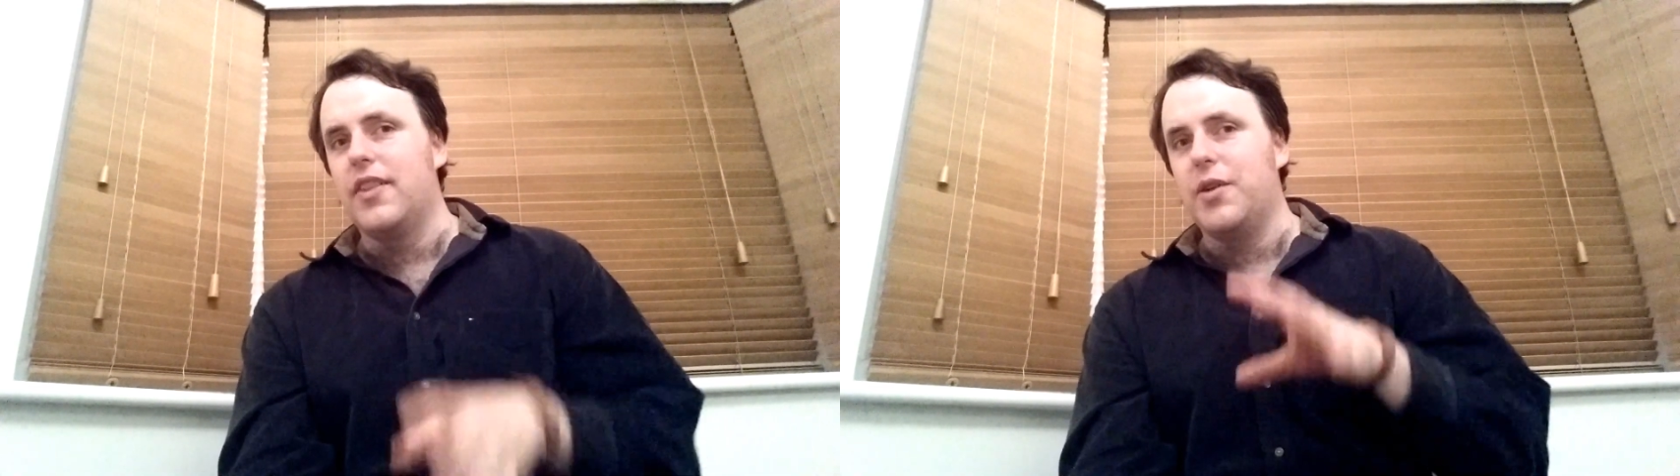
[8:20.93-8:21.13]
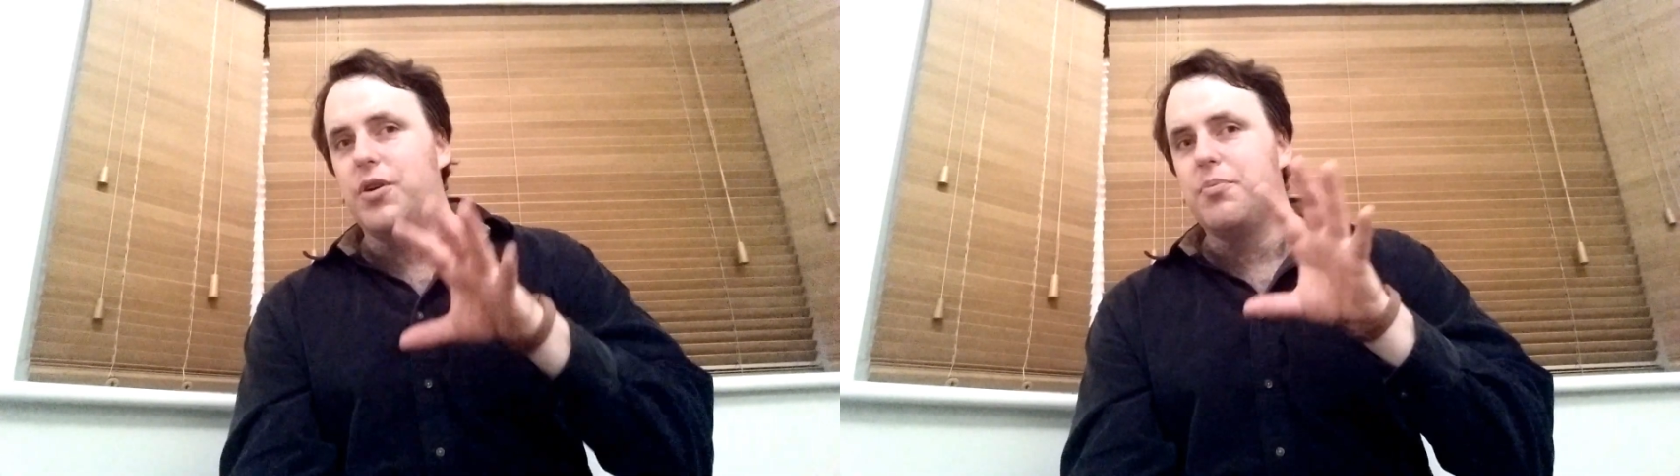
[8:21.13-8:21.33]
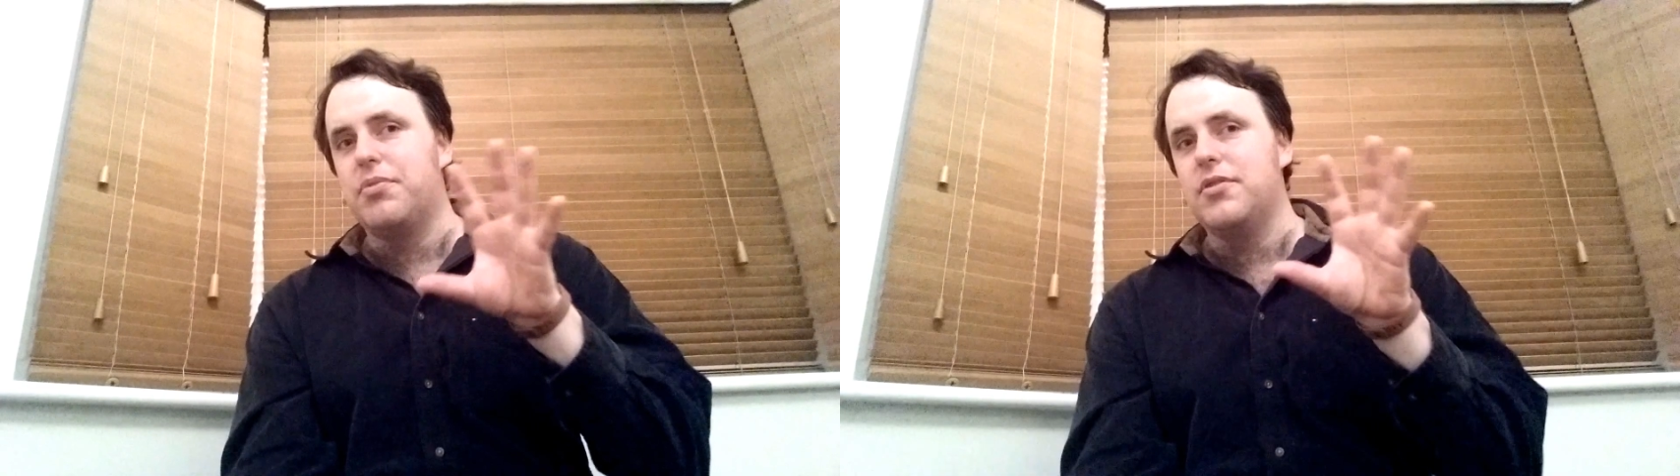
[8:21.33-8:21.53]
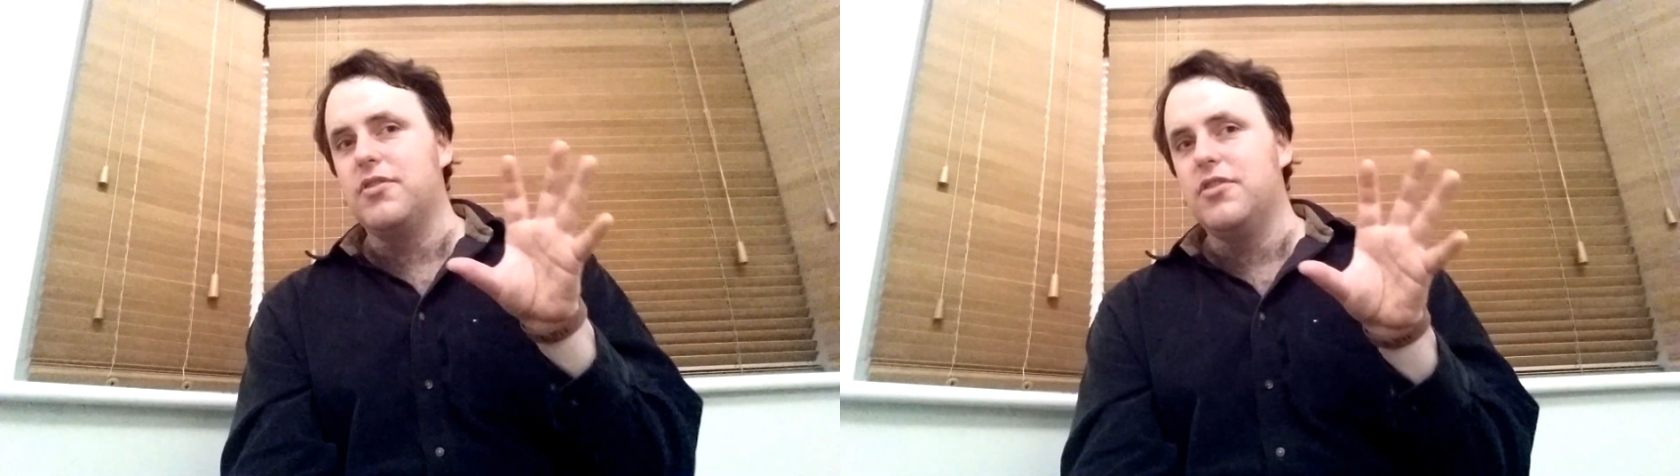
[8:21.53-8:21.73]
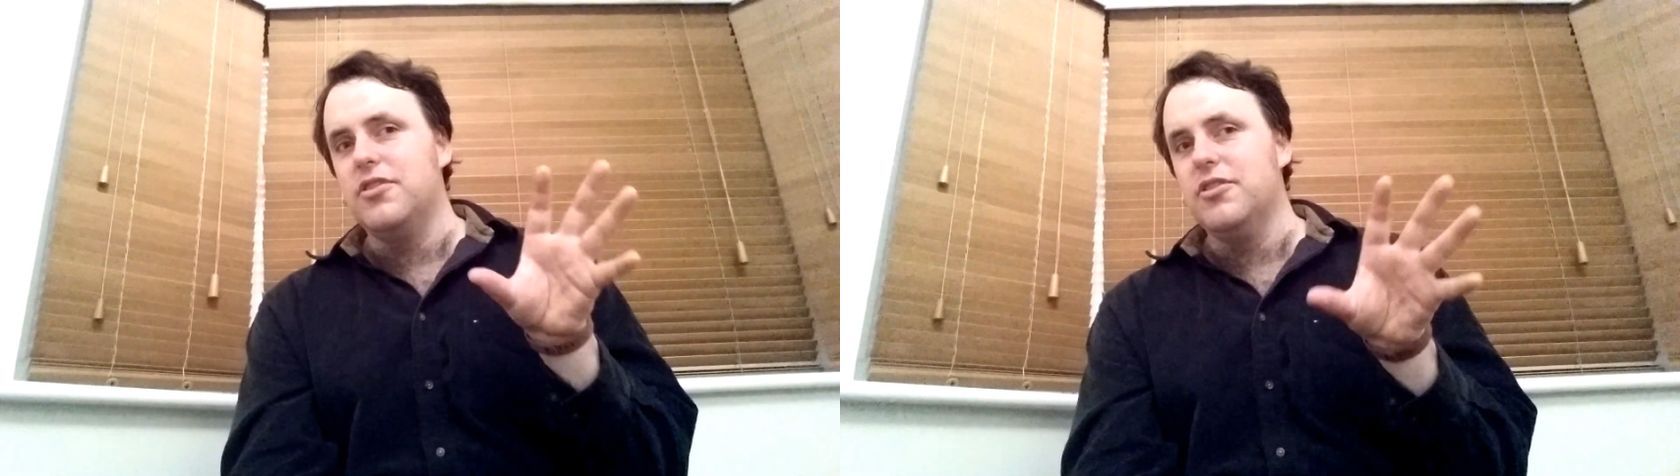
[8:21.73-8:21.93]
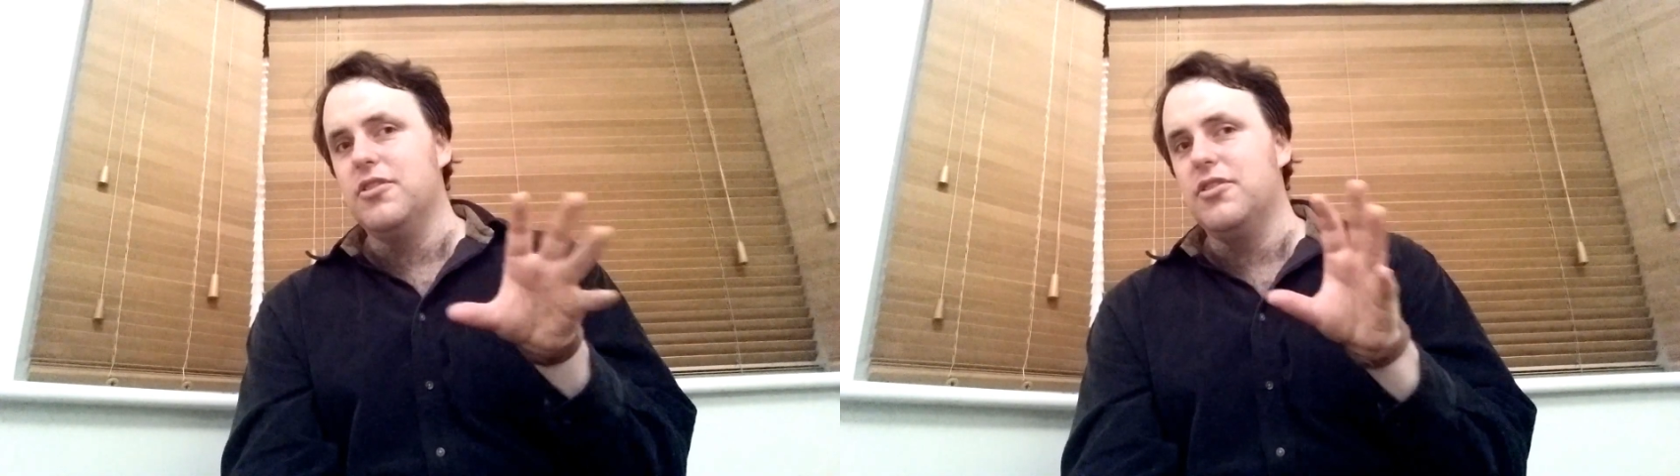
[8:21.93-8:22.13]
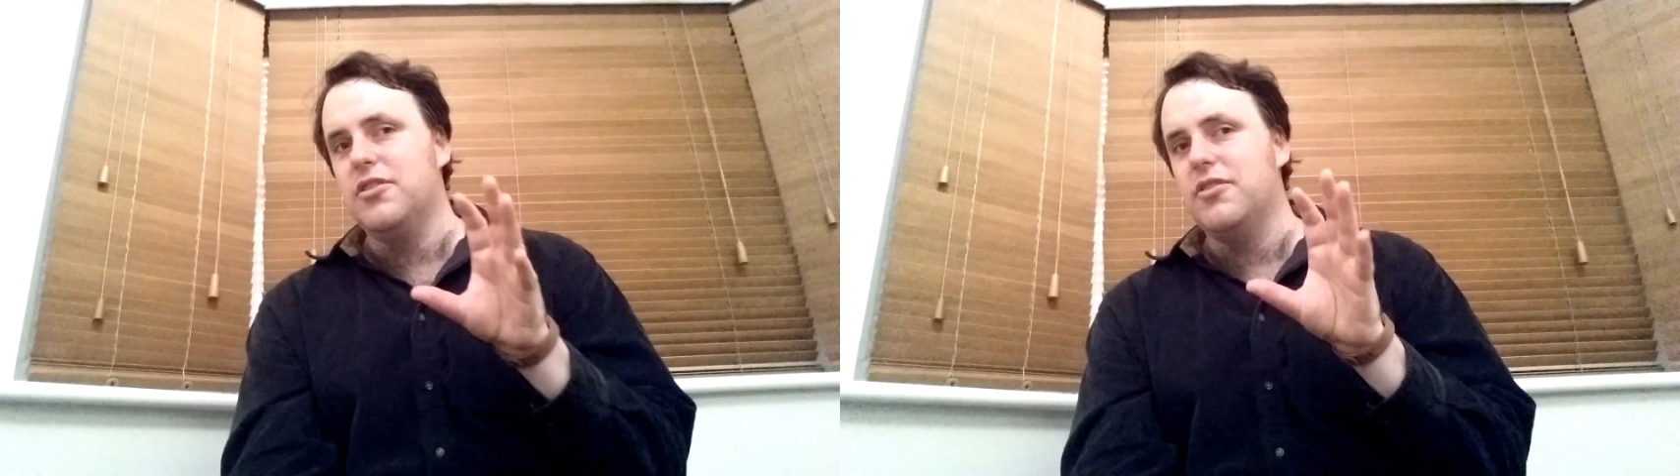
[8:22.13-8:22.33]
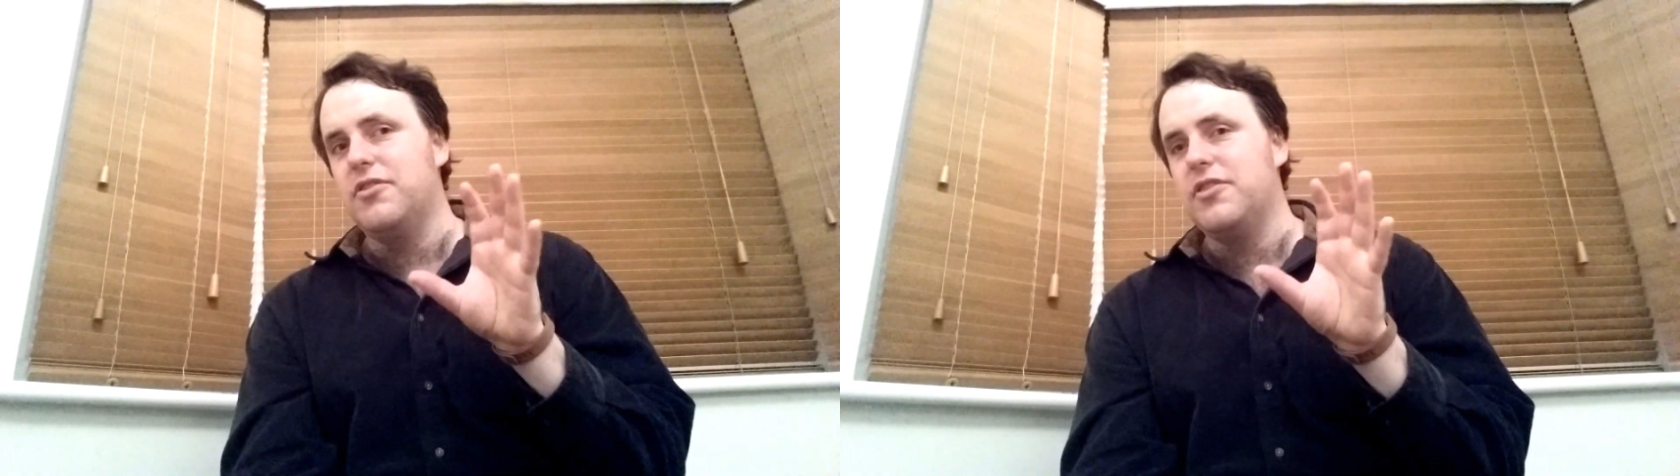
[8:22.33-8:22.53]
They want to preserve